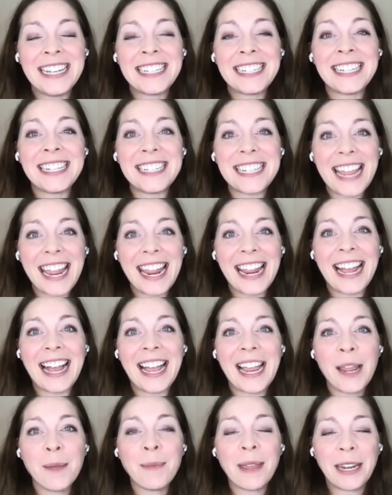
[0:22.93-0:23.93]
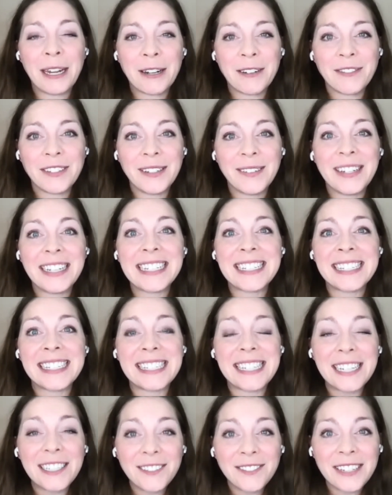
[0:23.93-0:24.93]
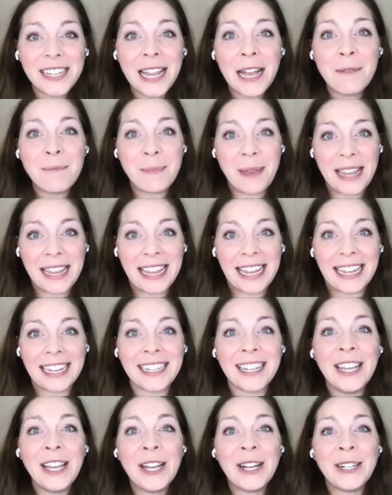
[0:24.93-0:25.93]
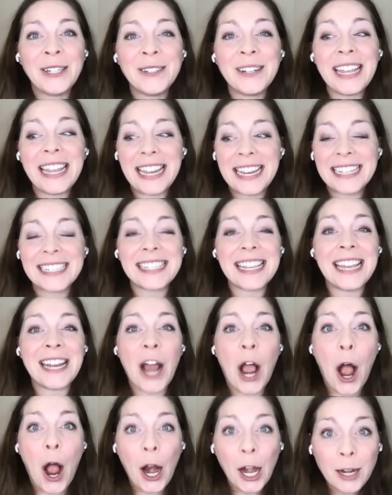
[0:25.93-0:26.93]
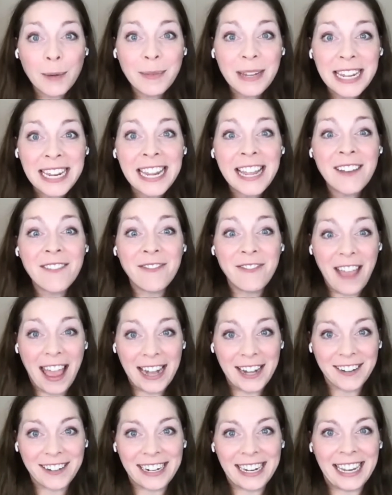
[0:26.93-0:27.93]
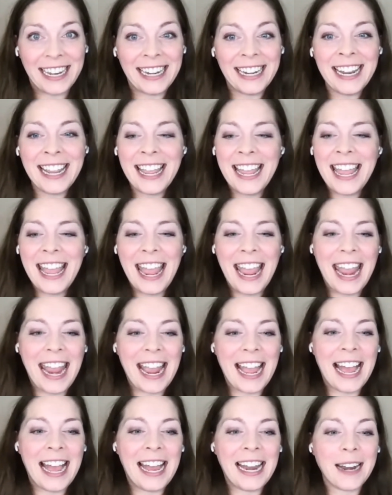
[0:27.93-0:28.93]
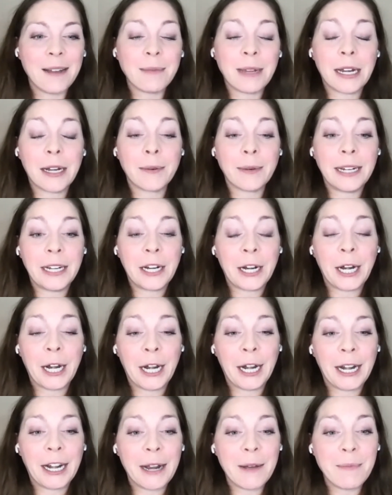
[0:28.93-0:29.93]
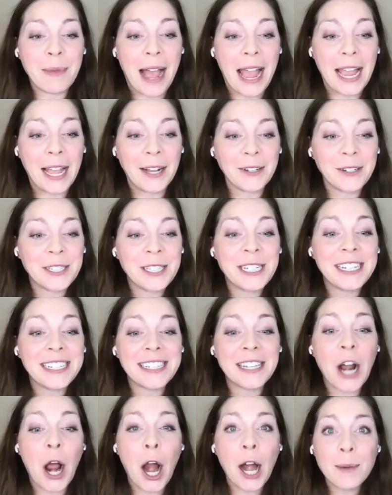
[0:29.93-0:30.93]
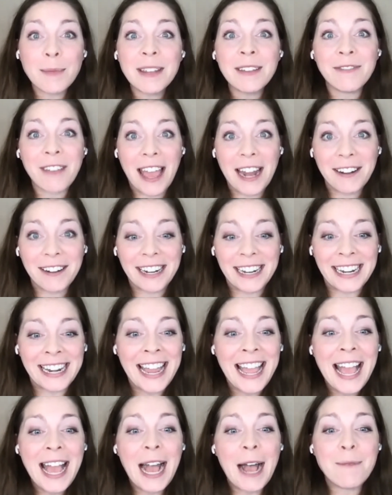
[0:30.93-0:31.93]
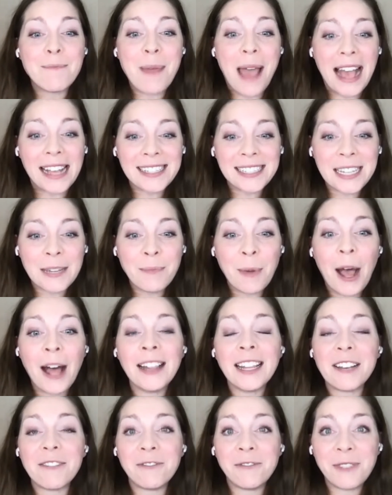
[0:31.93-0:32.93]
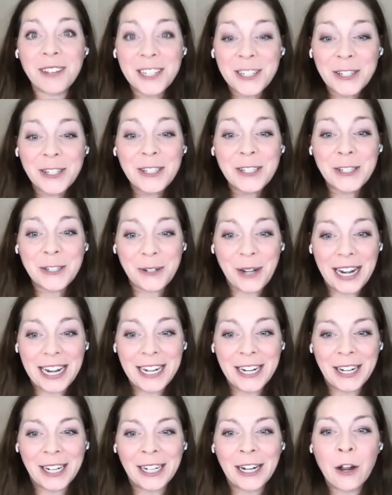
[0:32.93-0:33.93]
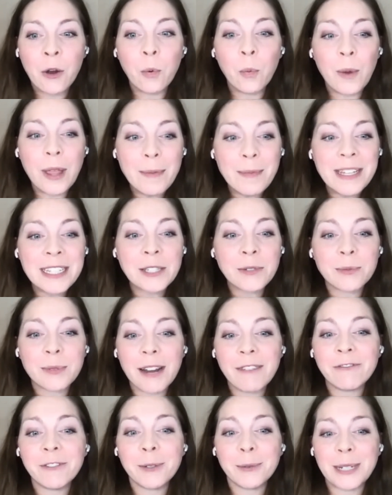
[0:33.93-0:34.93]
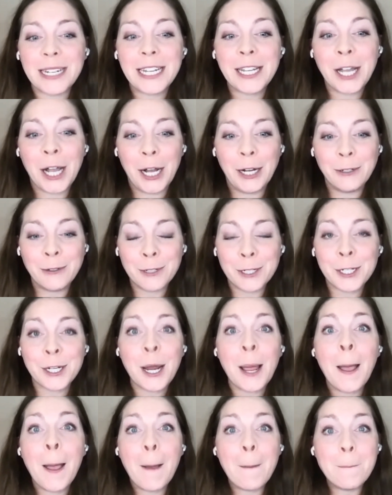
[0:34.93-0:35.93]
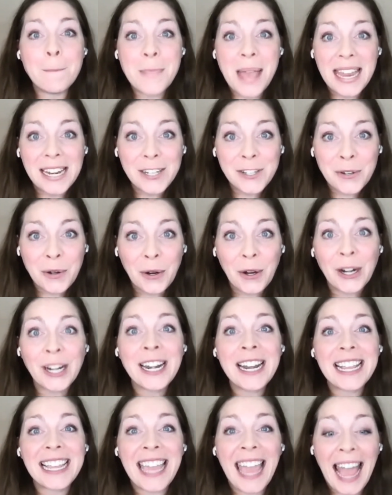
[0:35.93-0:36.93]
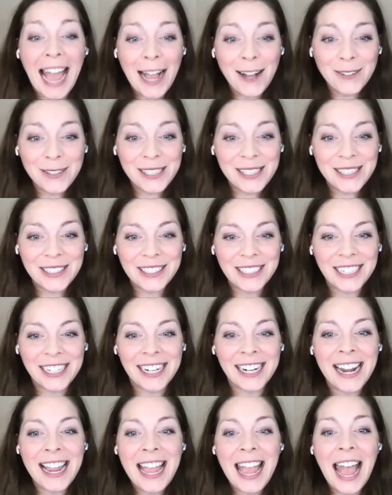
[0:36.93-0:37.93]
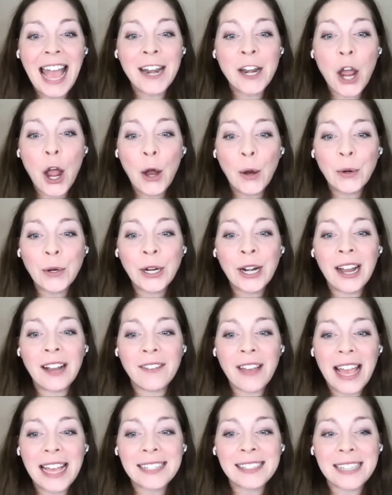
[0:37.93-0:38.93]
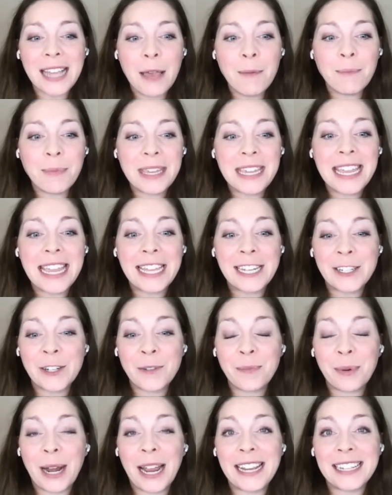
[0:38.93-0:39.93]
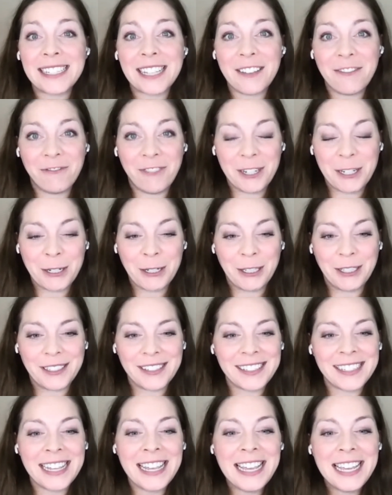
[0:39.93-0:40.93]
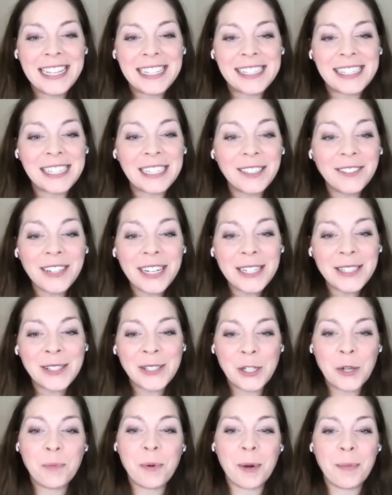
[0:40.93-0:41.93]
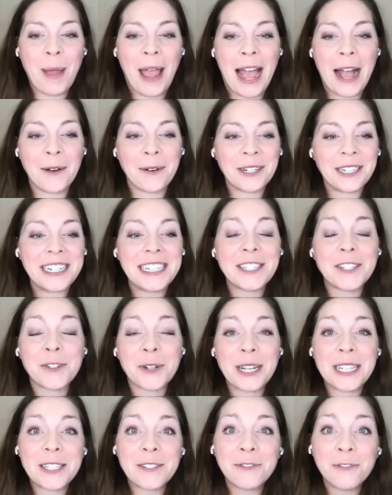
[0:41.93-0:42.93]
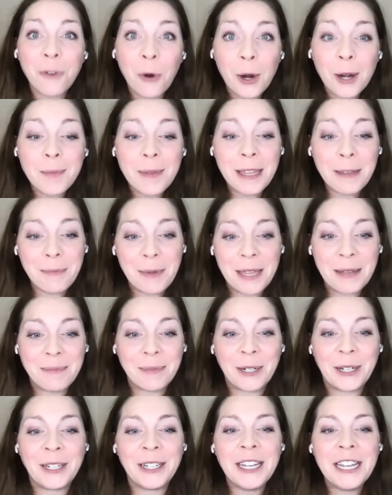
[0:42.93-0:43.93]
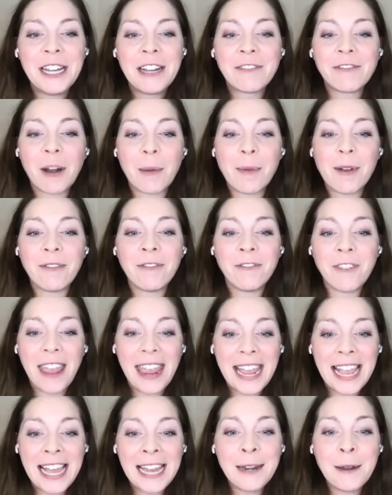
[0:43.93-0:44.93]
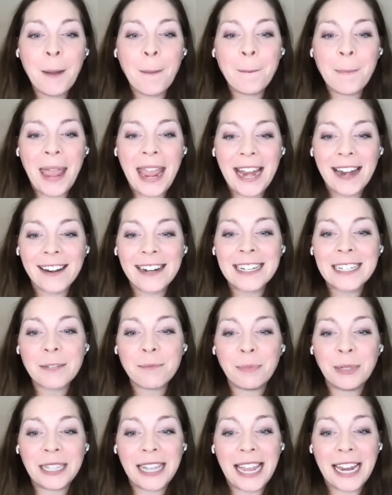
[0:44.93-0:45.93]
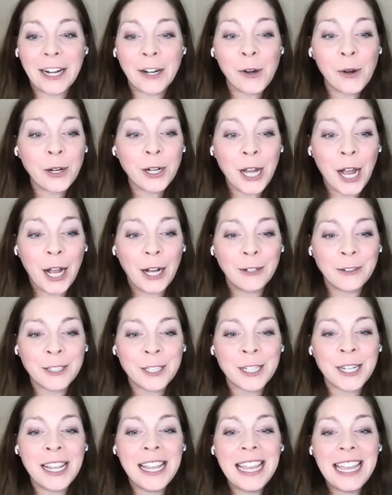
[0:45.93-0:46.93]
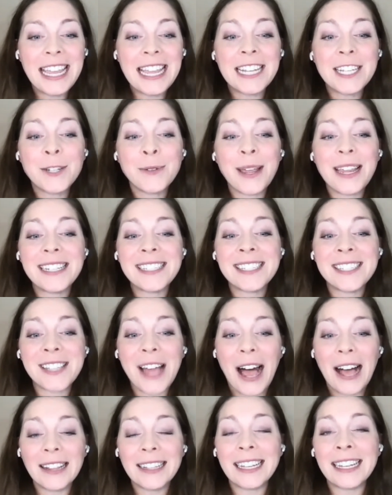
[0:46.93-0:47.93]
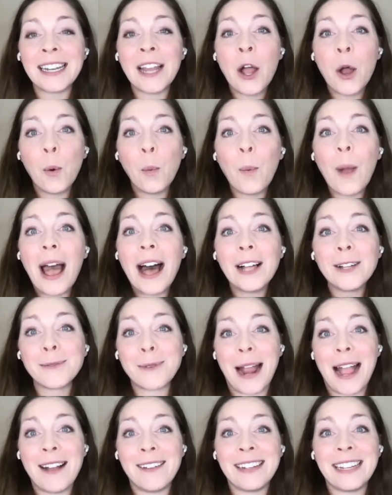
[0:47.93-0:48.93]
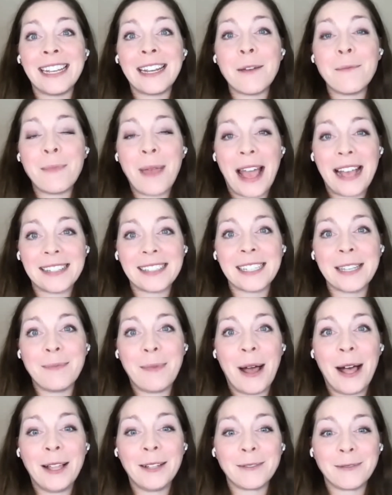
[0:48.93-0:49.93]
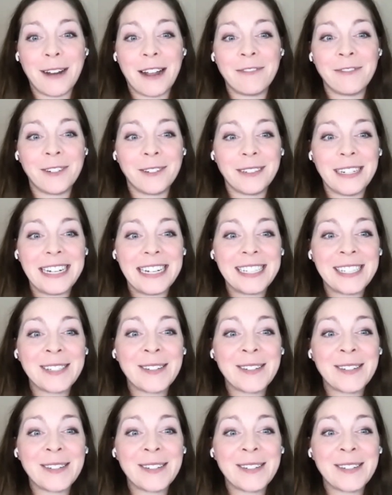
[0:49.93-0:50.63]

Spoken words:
Today, I am interviewing Sylvia Biggett, who is an Army veteran, and I'm going to read her bio. She is an Army veteran, a basketball official trainer, women's referee coach, mentor, counselor, and owner of SMB Enterprise Officials. Sylvia's superpower is transforming people from a fan, parent, player, or coach into a solid, well rounded basketball referee.